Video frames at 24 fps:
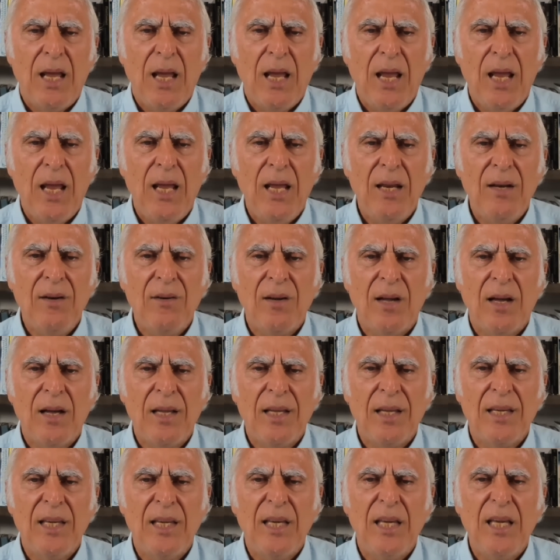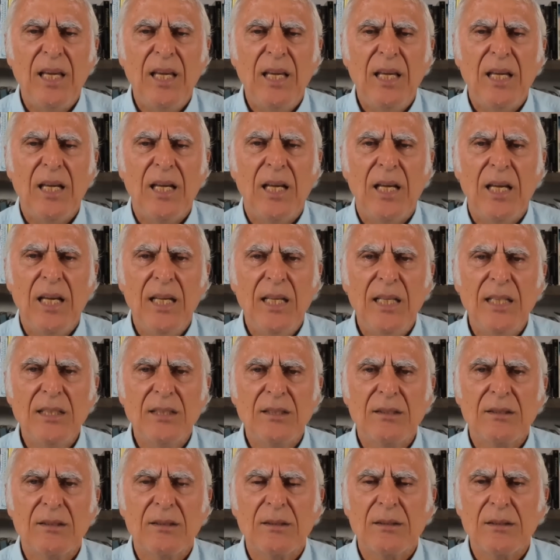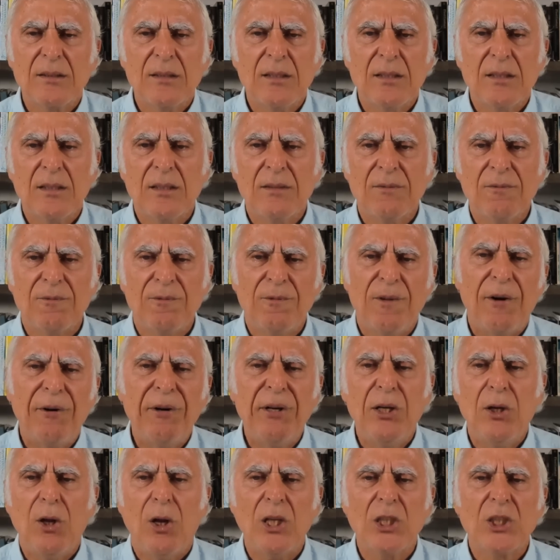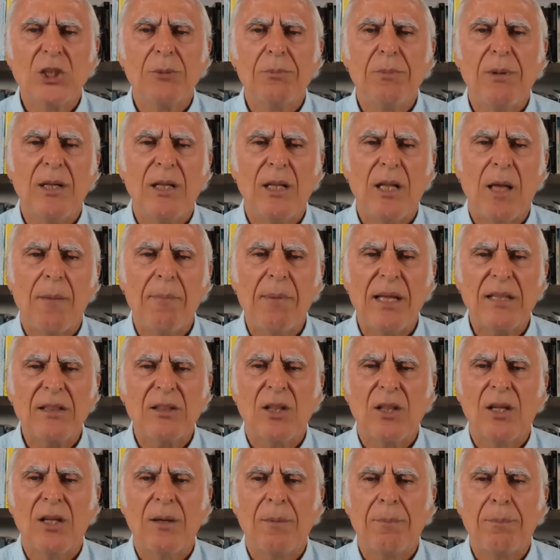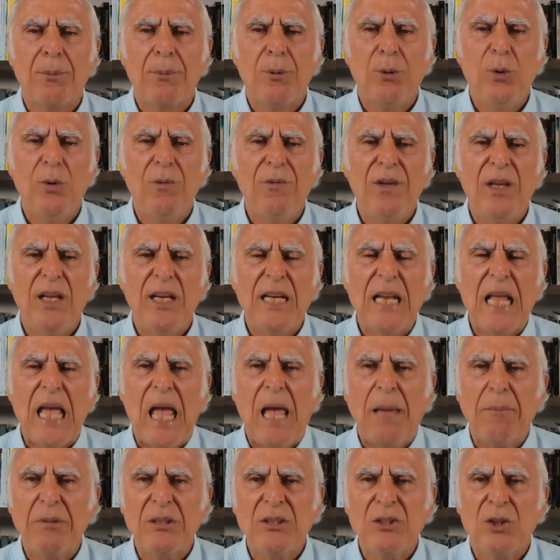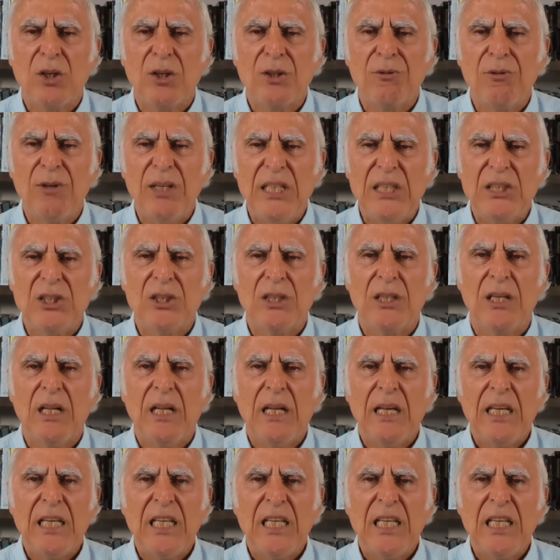And he is very knowledgeable about the Peruvian Amazon region.